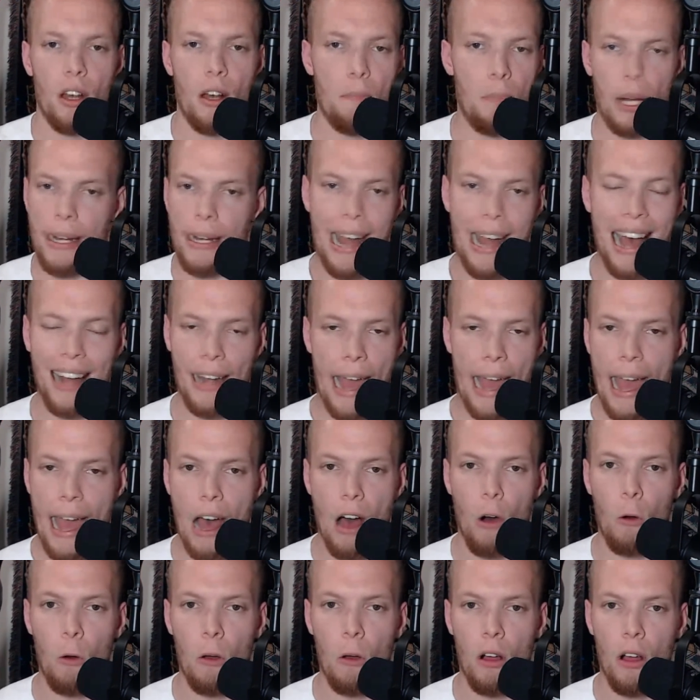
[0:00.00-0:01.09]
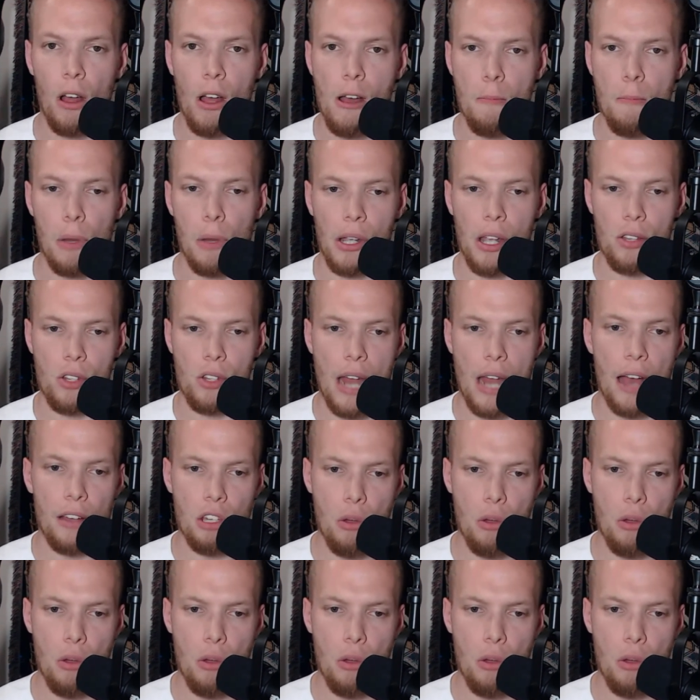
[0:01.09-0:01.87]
but not now, because now